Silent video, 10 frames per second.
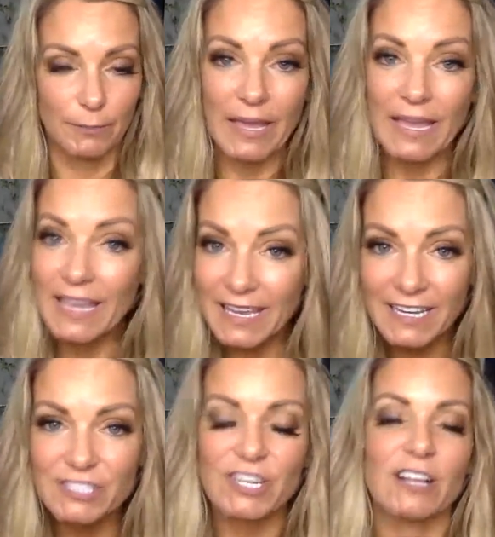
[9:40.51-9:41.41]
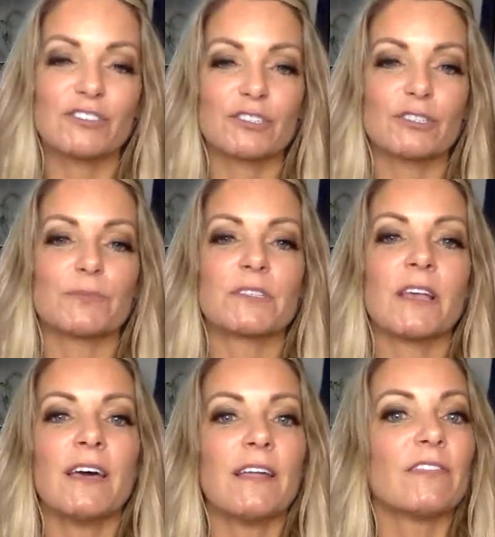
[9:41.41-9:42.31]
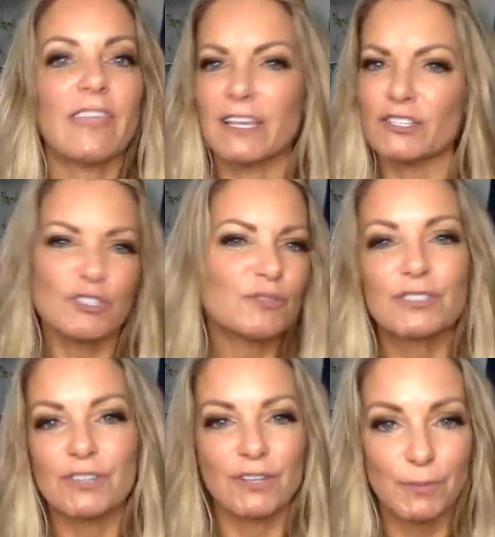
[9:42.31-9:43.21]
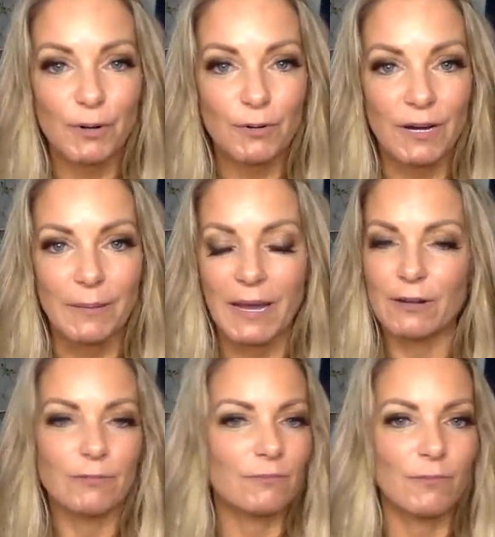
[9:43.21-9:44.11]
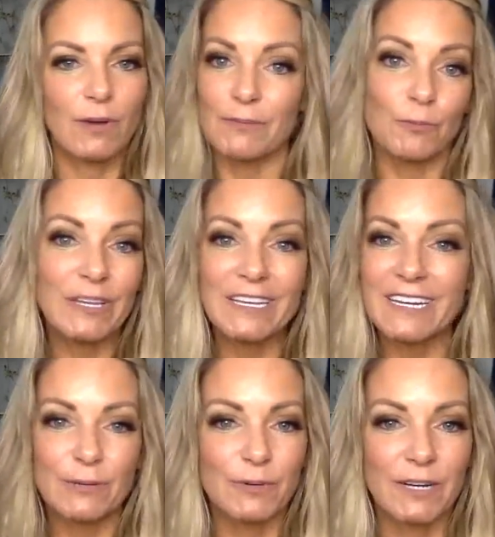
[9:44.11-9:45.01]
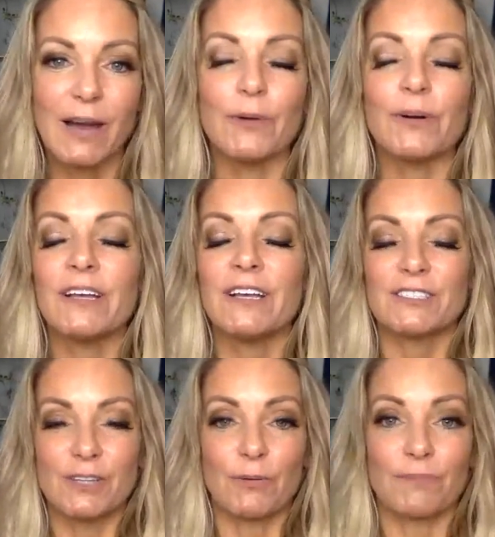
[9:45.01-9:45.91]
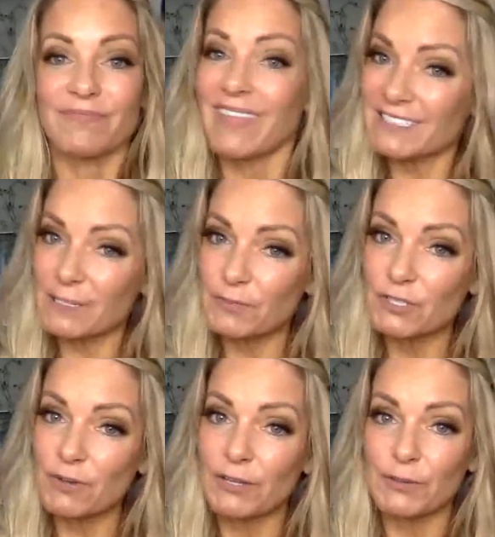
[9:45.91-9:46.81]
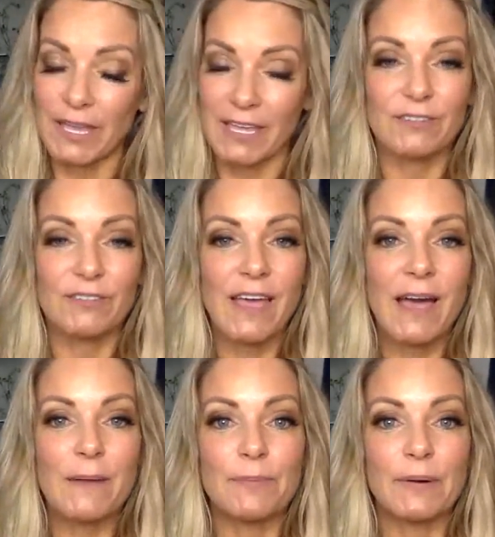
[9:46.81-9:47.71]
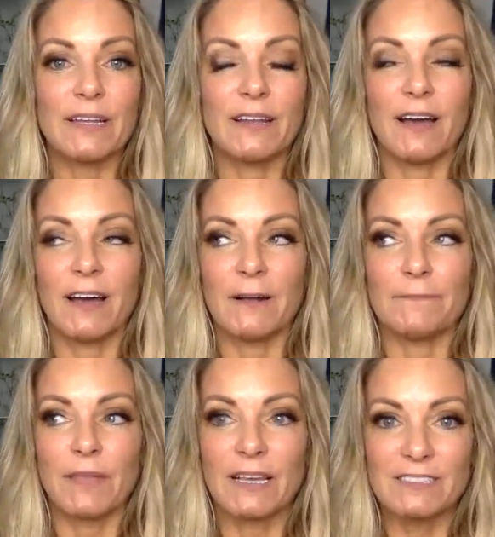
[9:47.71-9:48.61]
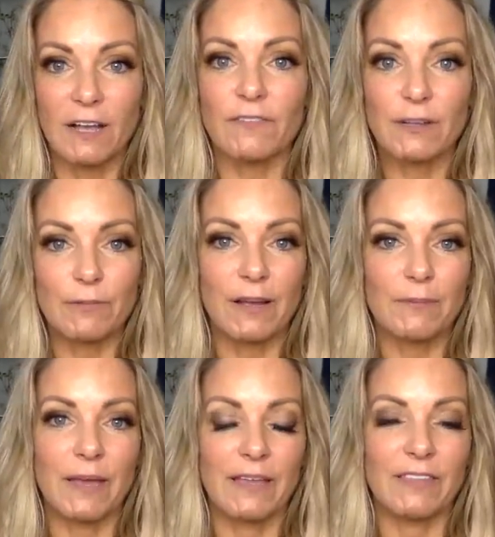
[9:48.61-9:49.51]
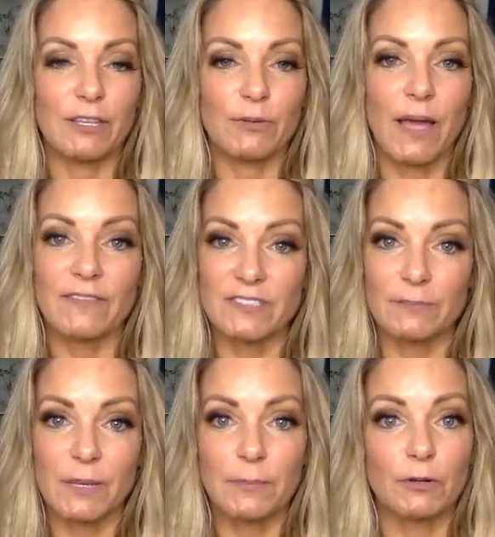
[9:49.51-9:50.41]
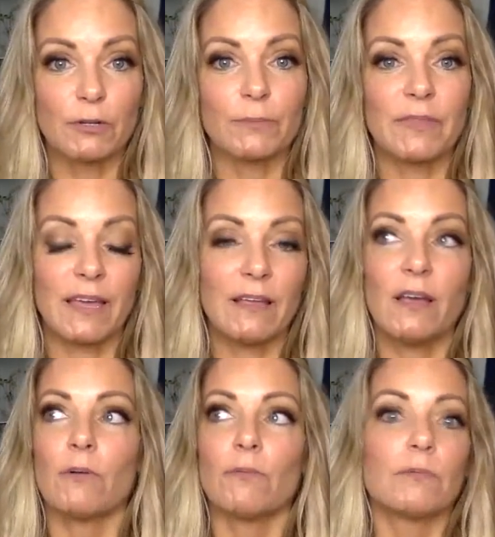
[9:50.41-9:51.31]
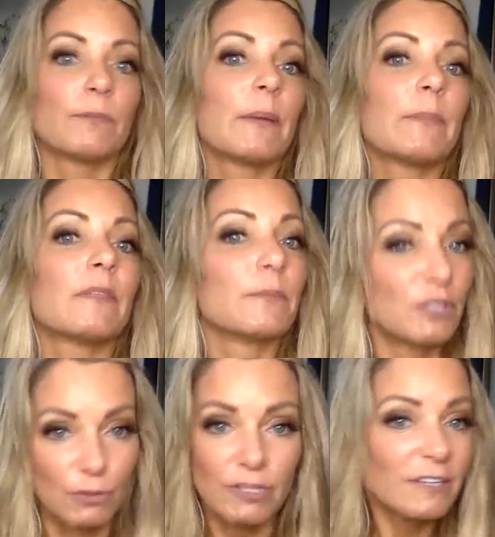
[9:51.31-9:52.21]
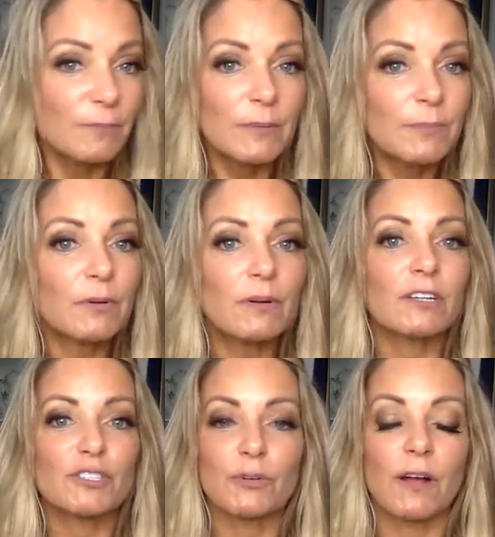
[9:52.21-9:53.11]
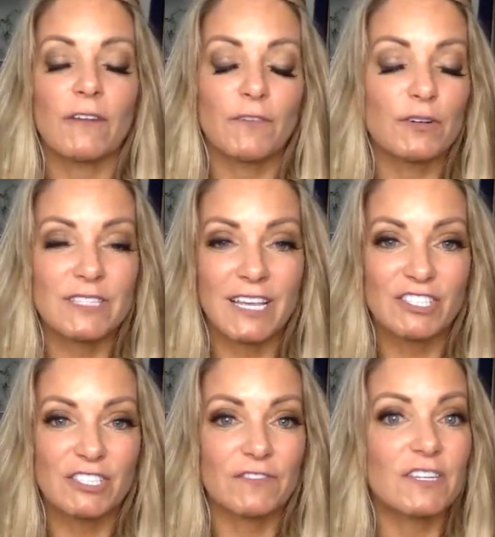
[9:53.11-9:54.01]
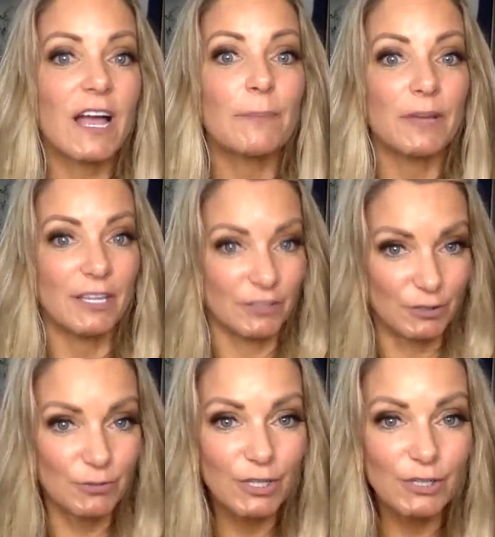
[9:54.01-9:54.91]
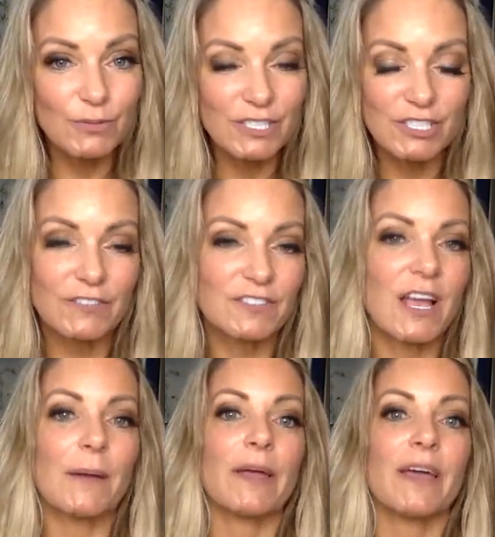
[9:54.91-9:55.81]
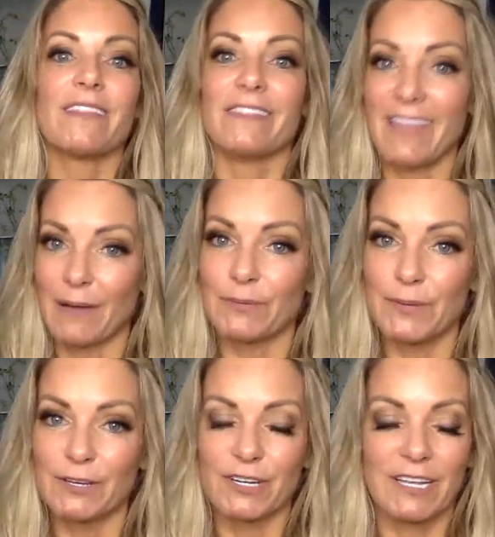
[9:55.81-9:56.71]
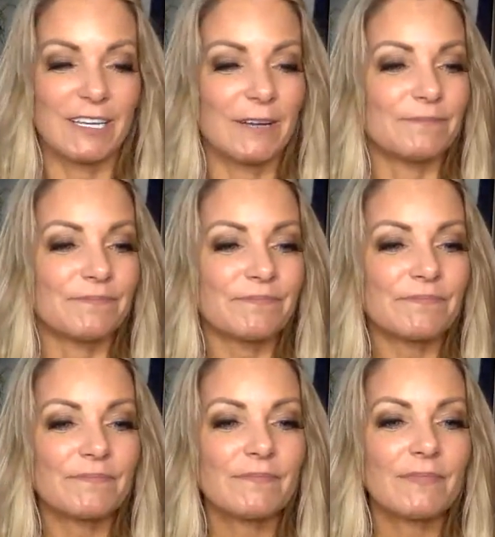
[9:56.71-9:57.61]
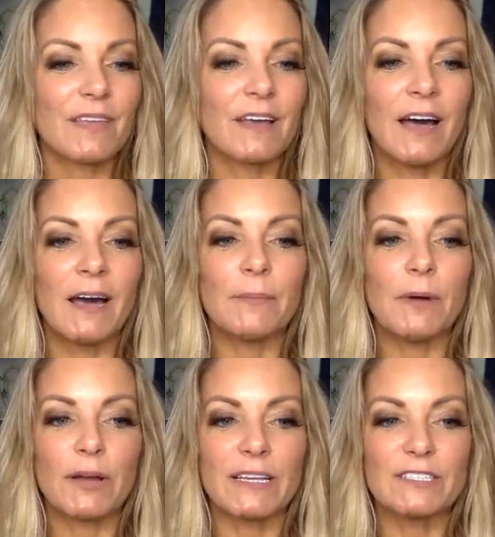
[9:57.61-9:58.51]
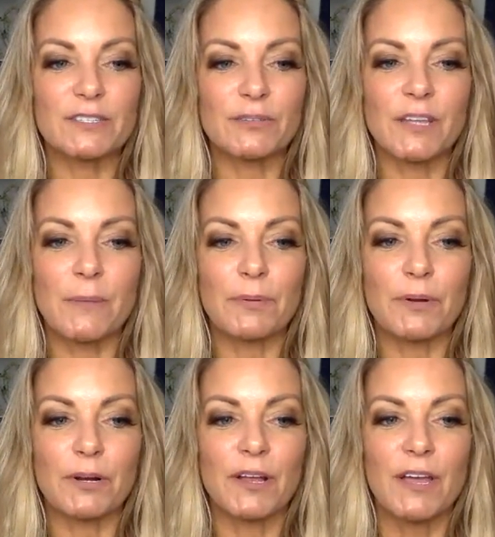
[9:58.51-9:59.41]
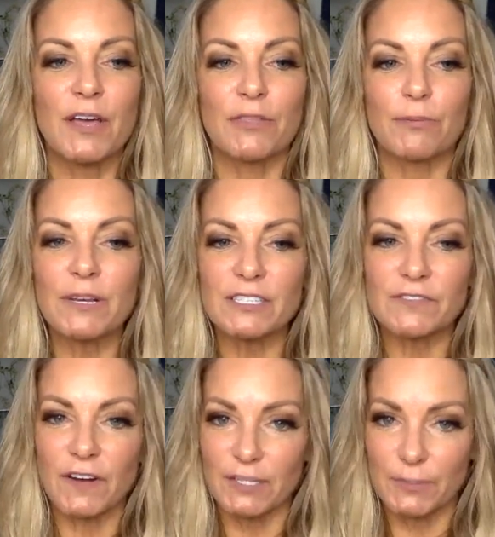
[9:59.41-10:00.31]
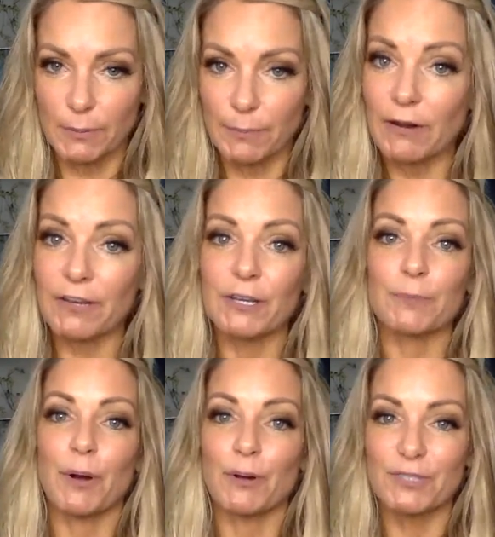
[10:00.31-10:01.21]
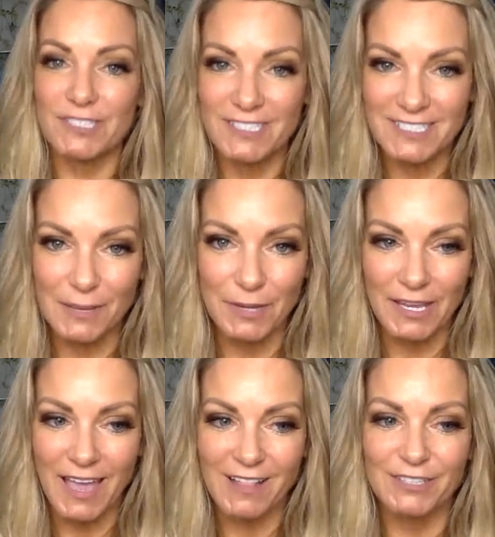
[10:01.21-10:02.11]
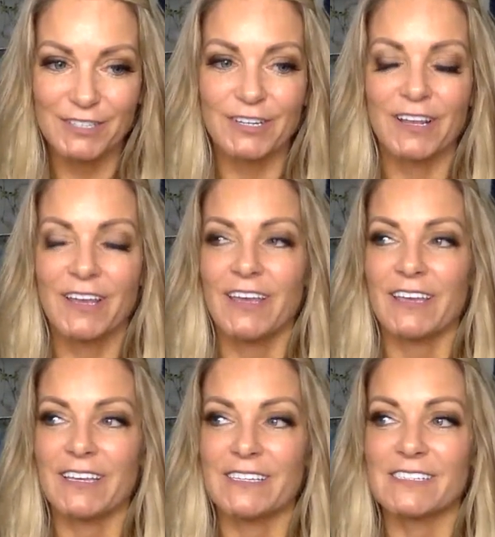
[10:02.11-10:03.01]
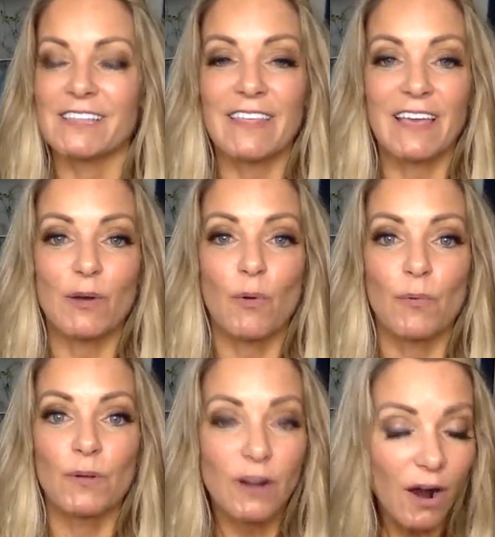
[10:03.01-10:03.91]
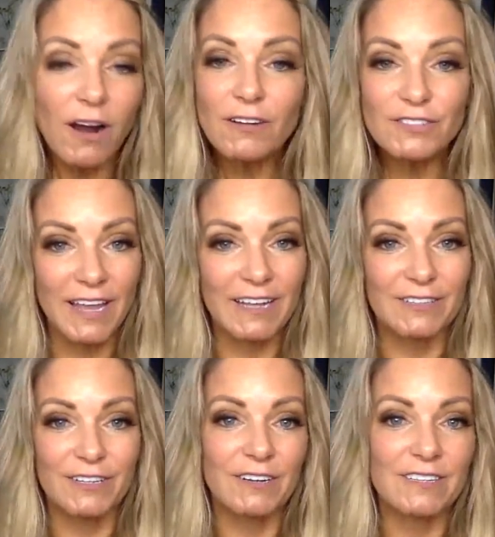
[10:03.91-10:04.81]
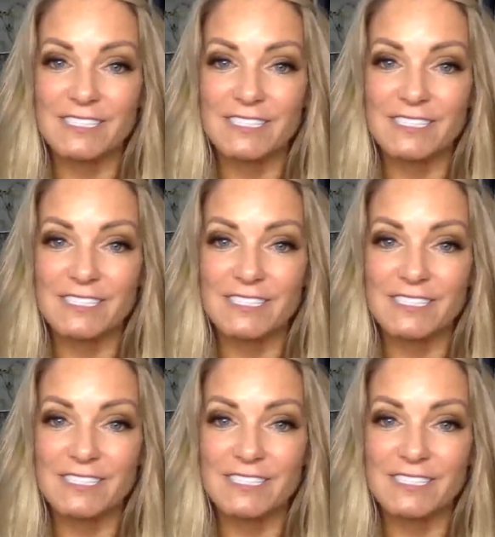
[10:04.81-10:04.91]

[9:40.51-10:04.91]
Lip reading: paid challenge groups, they can choose another program. I don't want to weed anyone out. So that's up to you how you handle that, but I definitely recommend that you have some type of group that where maybe the majority of people are focusing on Shift Shop and you are doing Shift Shop. That would be a good idea. Okay, so number 3, as far as preparing your post-summit calendar, is that Carl Daikeler, the